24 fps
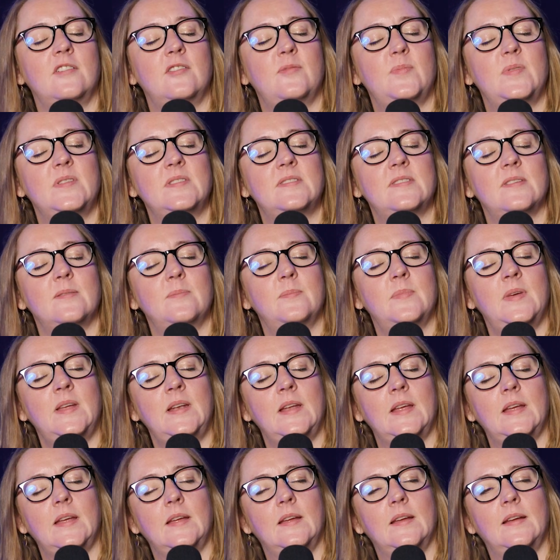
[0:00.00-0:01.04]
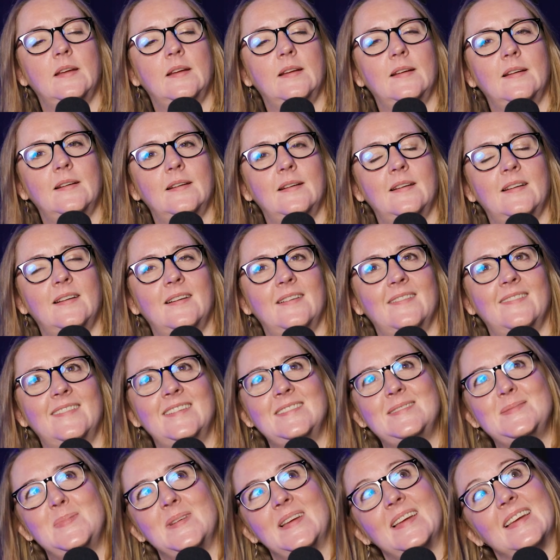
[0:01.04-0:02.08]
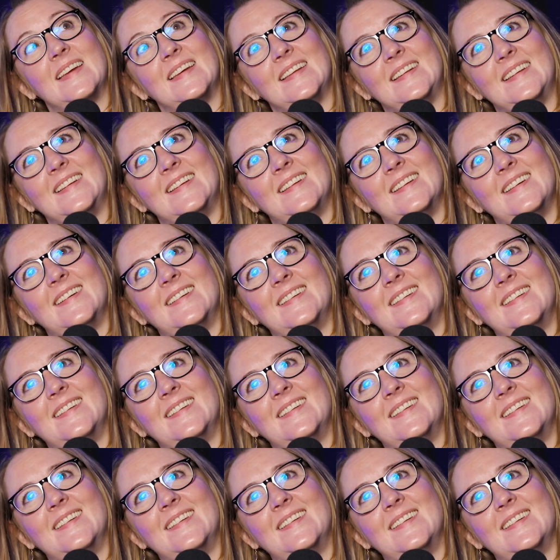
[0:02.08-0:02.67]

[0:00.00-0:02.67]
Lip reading: have been so many. Where to begin?